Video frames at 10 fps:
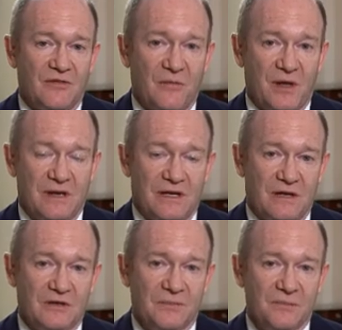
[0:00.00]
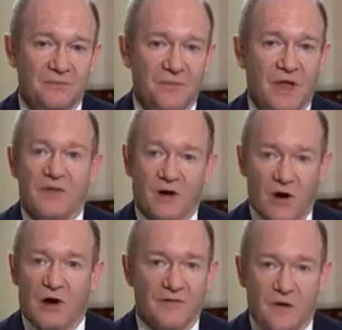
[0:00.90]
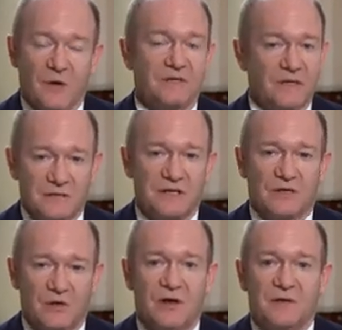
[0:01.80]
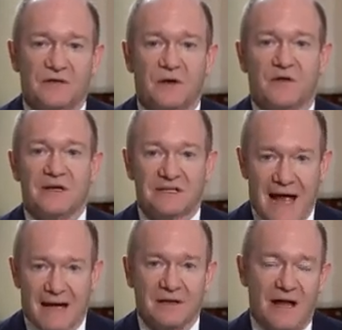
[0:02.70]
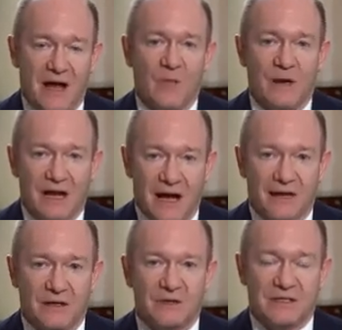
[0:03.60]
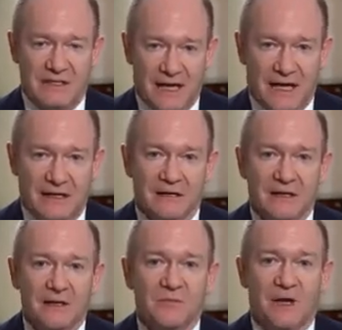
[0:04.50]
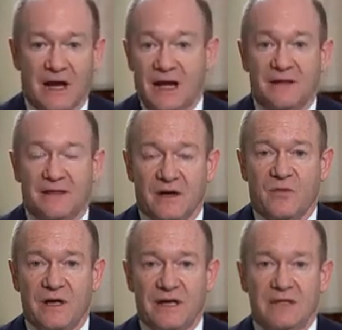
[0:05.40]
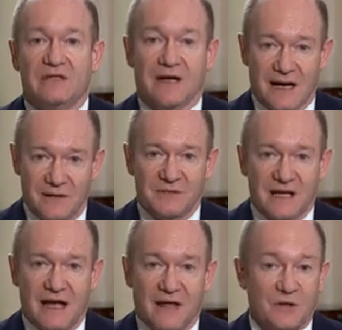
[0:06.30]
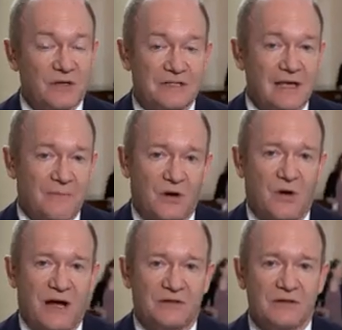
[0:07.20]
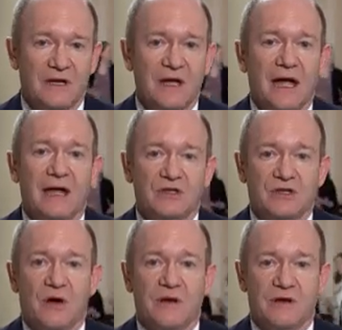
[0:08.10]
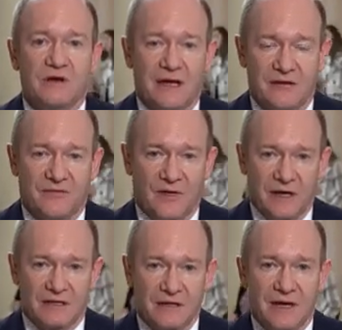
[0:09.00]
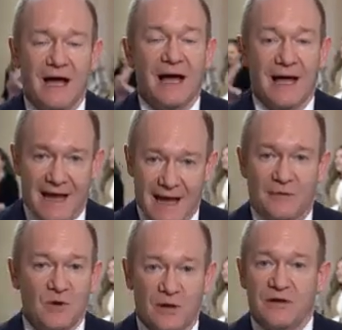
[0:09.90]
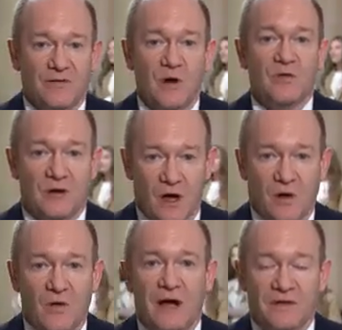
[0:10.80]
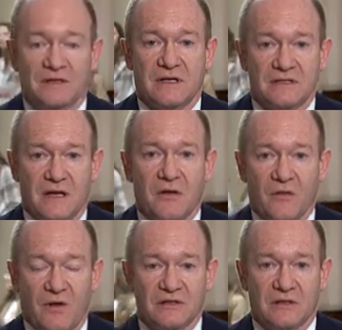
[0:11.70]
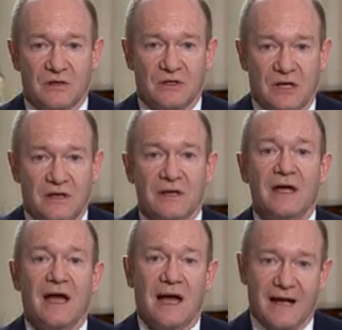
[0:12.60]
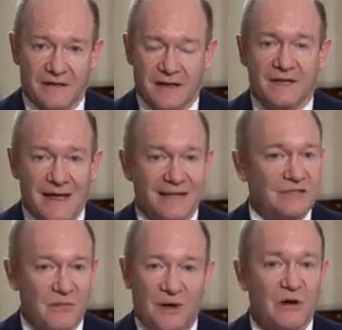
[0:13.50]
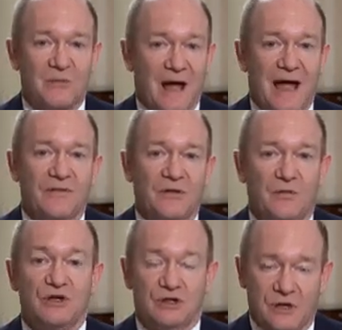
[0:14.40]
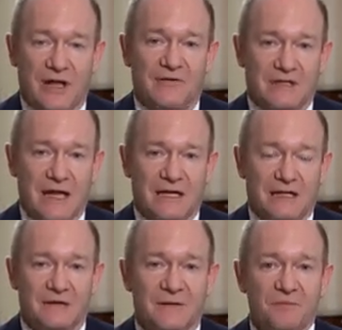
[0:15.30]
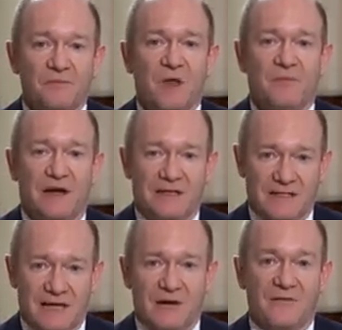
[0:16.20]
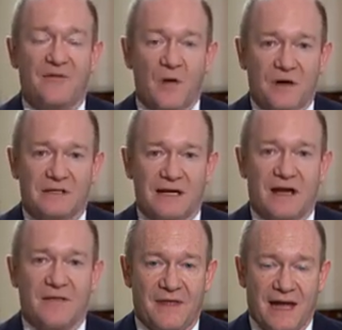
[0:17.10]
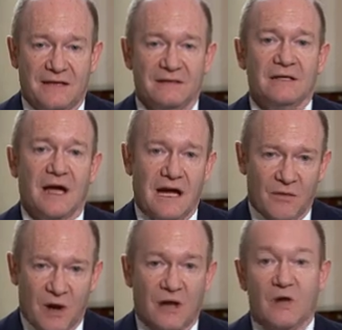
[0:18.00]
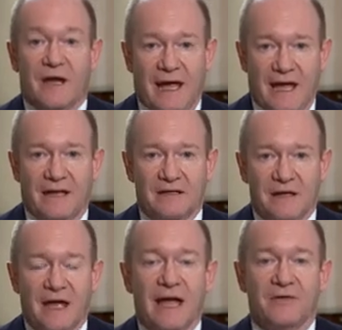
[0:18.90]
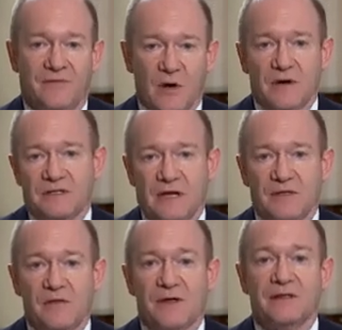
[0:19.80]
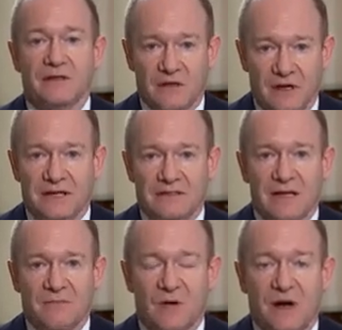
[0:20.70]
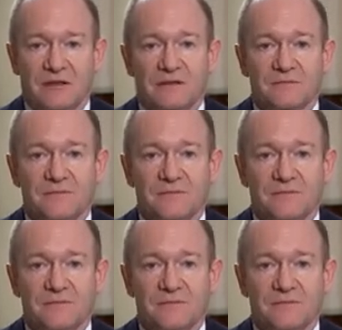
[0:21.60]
for billionaires. There are, of course, some disagreements over exactly how we got here today, but I think we need to come together as Democrats and show a united front. I am going to vote no on this continuing resolution. I think that's the better path that we should have taken. But instead of focusing on that, I want to look ahead and focus on the thing that unites Democrats.